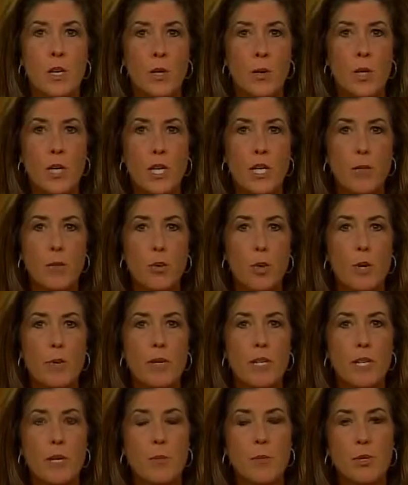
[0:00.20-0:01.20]
Well,
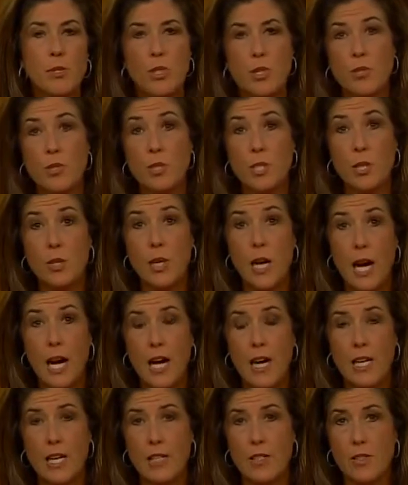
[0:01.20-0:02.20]
unemployment numbers are still
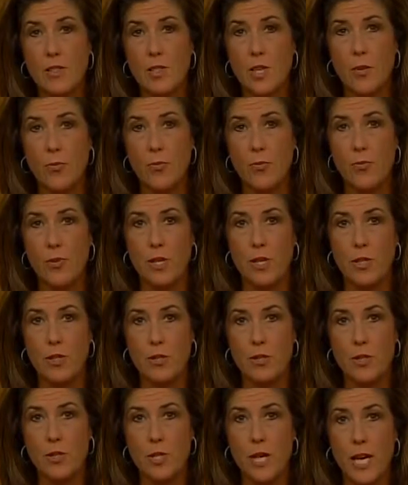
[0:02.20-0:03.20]
high in some fields,